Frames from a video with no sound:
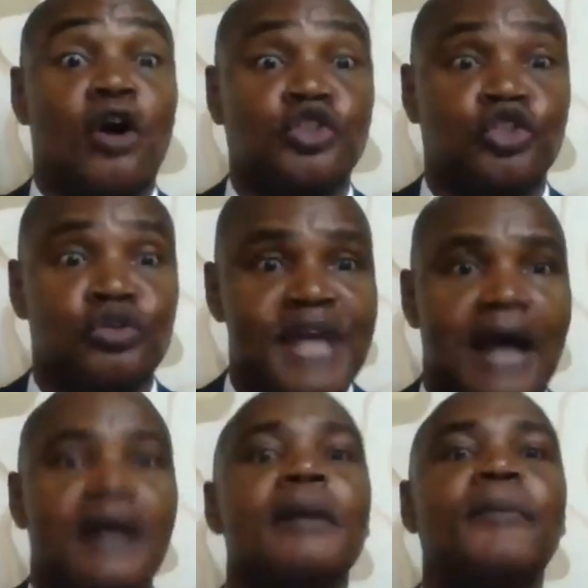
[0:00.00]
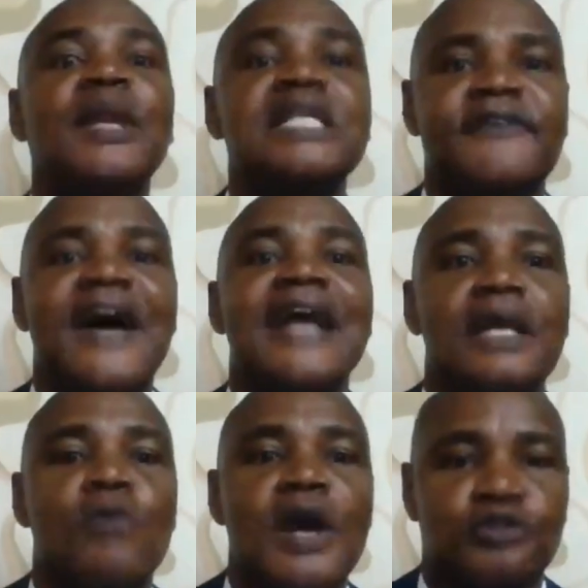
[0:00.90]
on Jumia, please find a
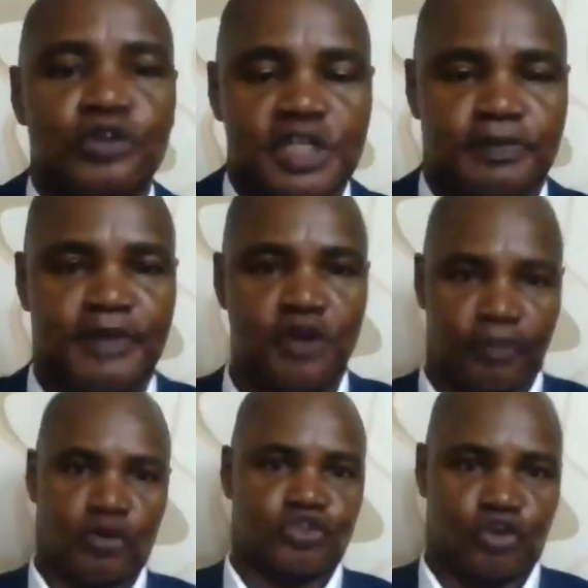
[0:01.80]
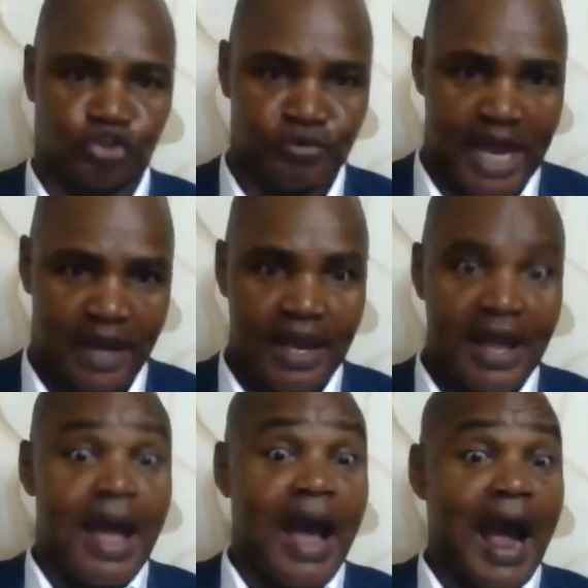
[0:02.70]
way to display your products on Jumia.
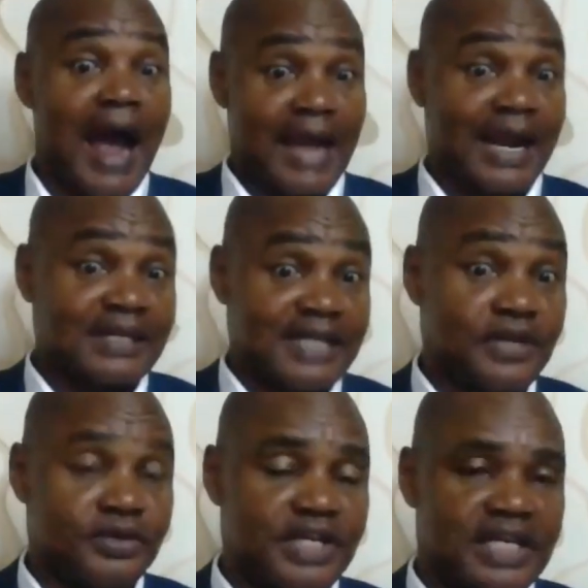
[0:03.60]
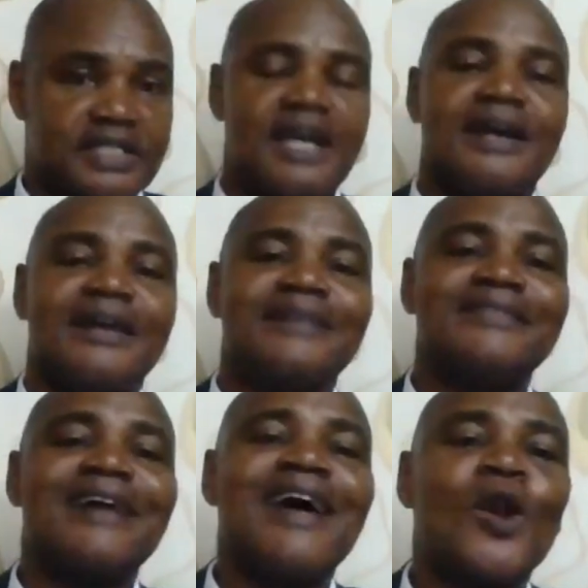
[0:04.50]
And I can tell you this,
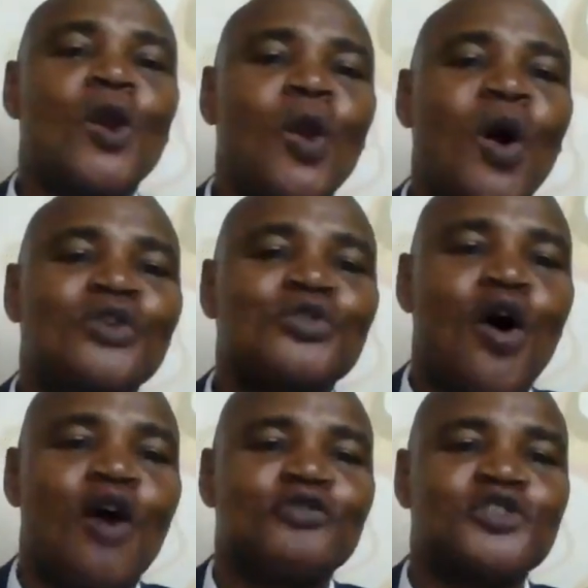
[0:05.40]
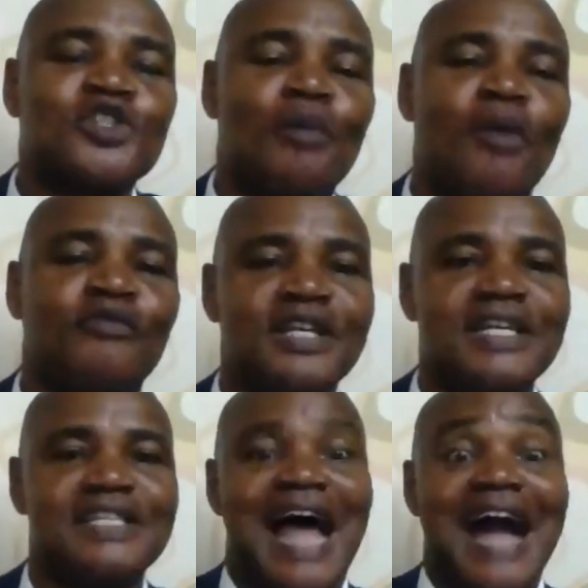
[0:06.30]
there are a lot of some of
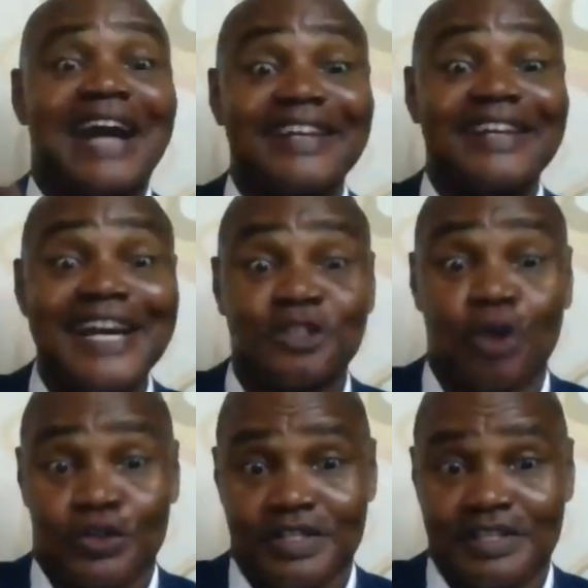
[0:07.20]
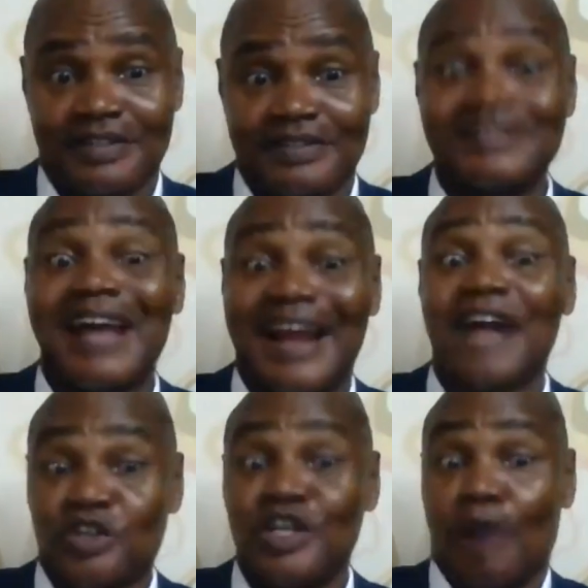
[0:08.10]
these aggregators that are
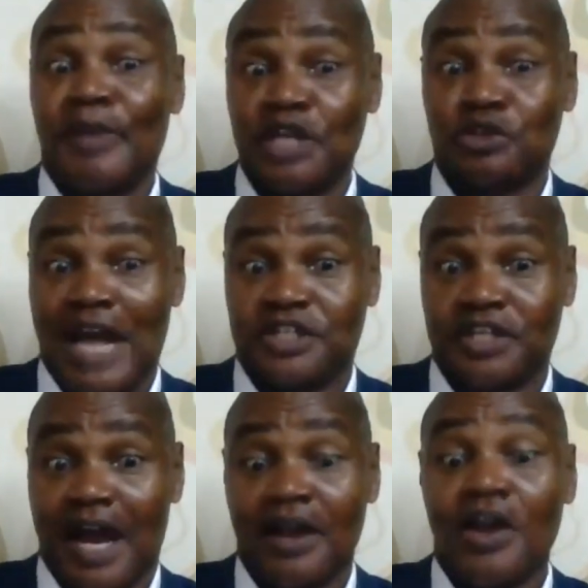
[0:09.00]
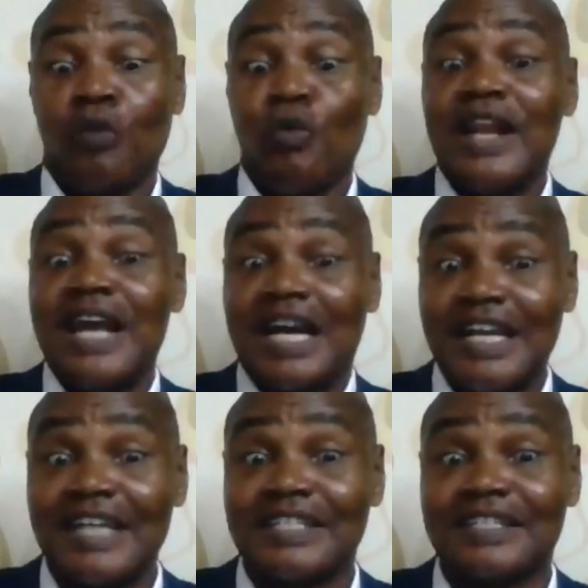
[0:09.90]
actually coming into Nigeria, where they
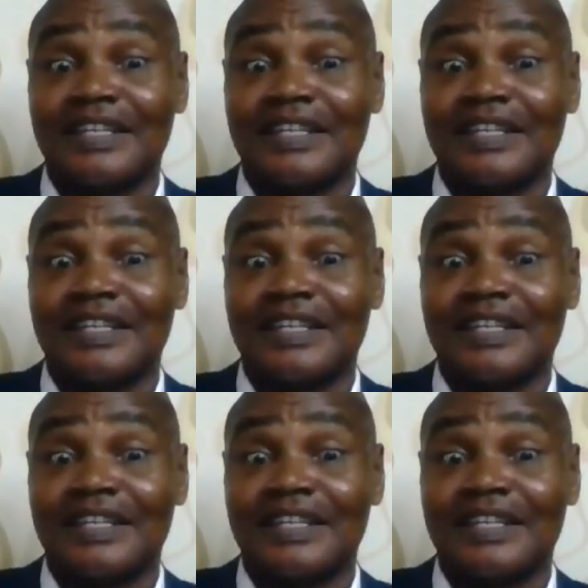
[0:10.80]
create